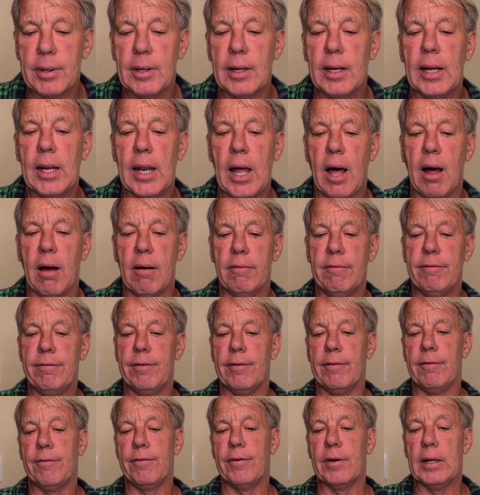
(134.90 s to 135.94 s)
love
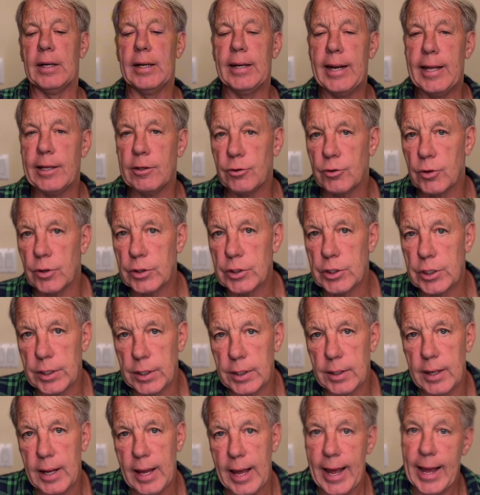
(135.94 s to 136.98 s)
for
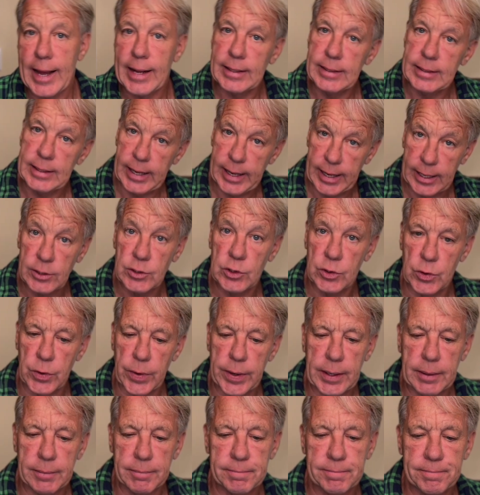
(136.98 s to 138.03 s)
literature and
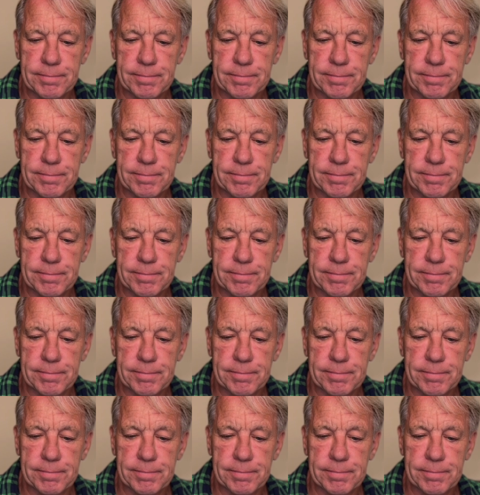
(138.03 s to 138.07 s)
history.